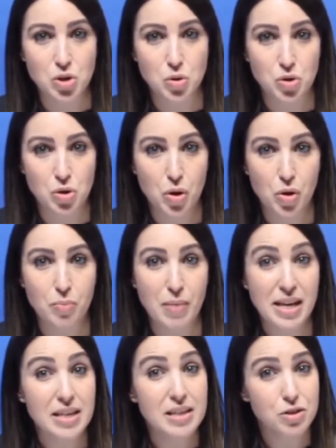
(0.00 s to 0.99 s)
to know
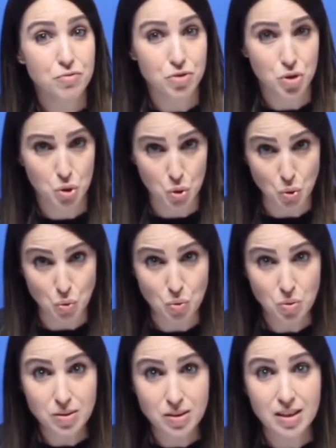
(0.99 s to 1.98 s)
many different
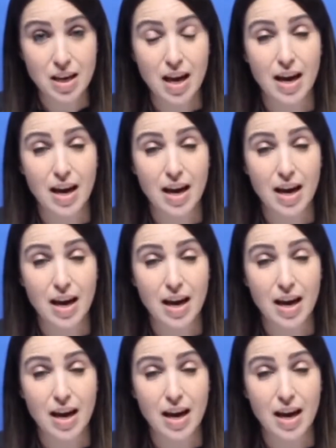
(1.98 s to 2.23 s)
schools,